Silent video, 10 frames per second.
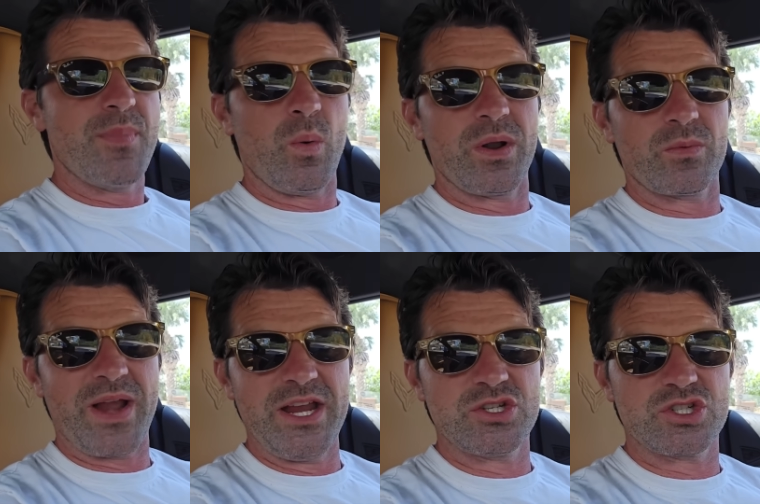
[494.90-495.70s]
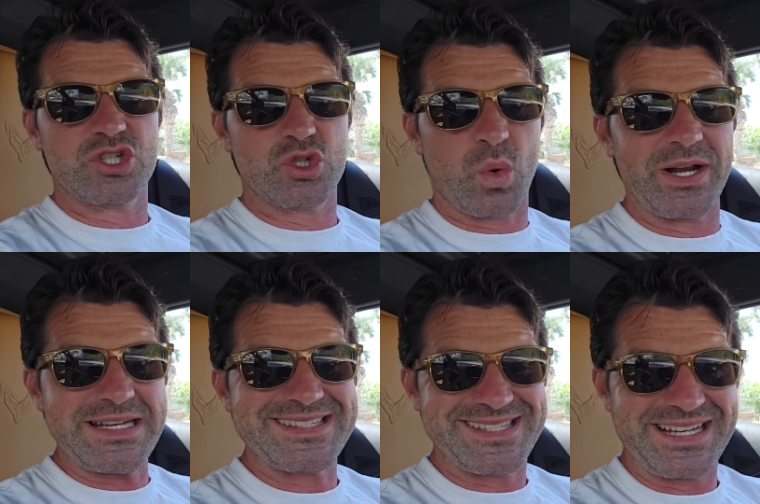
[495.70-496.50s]
But when range is shortened,
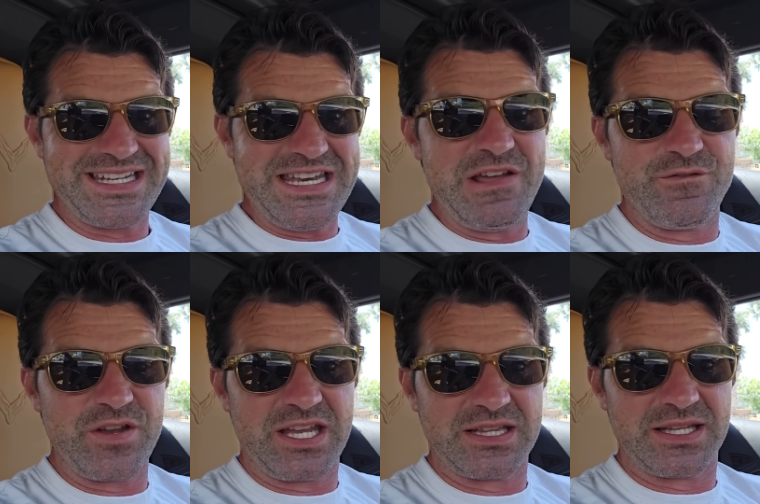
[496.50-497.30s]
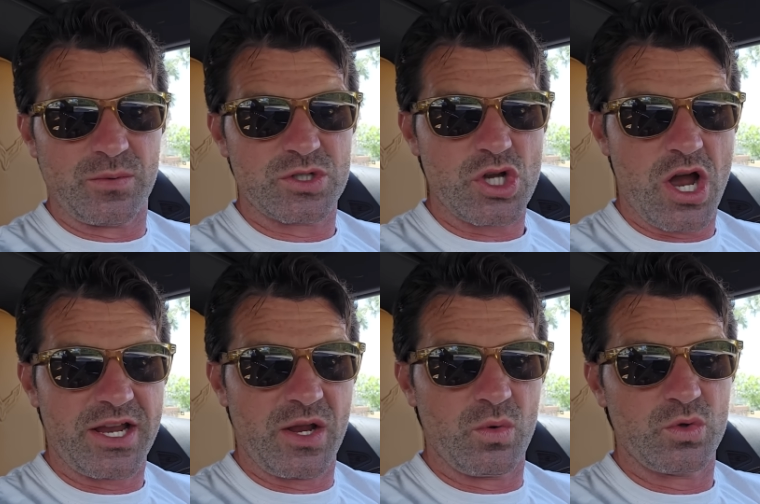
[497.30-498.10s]
significantly. We're
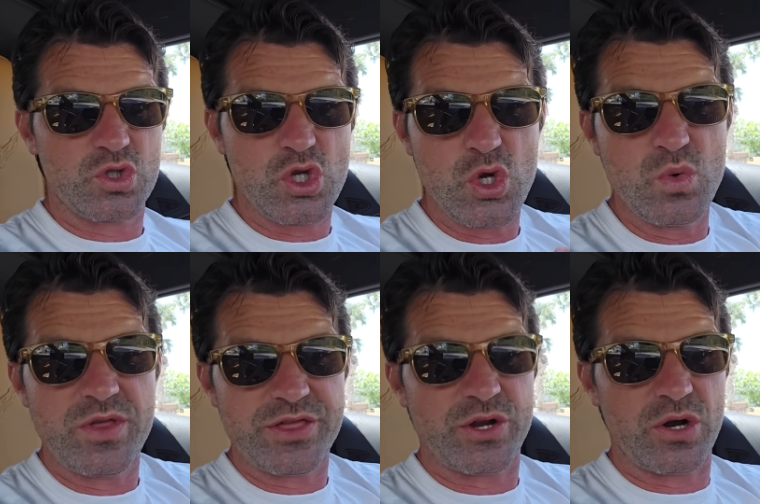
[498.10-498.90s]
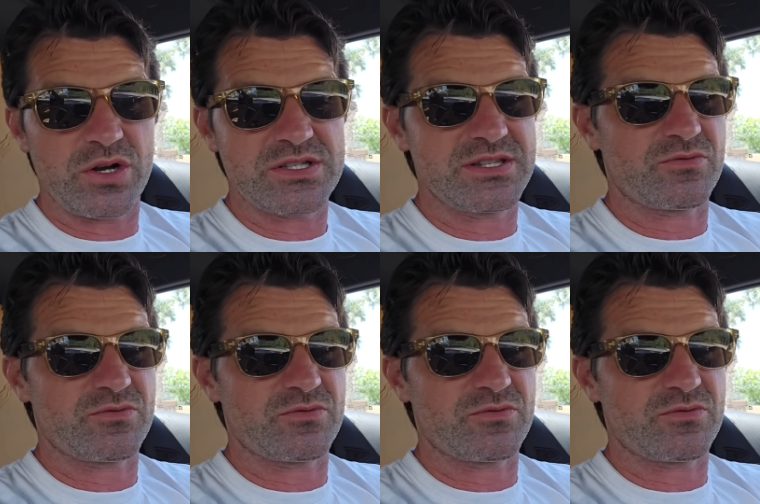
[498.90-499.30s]
talking two thirds the